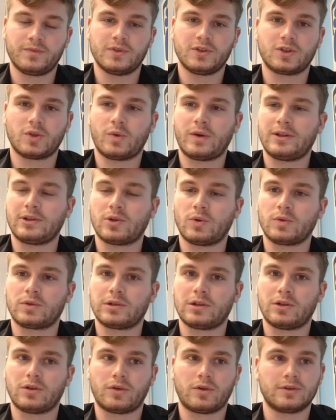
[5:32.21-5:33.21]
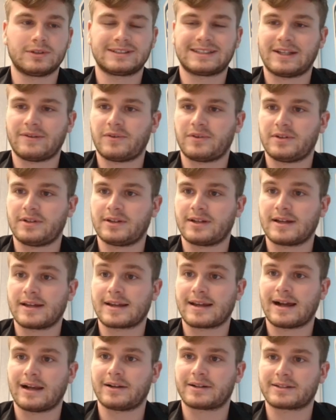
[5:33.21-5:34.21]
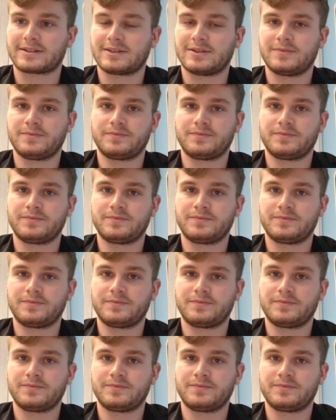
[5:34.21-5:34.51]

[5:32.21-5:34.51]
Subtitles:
So in total 7 colors.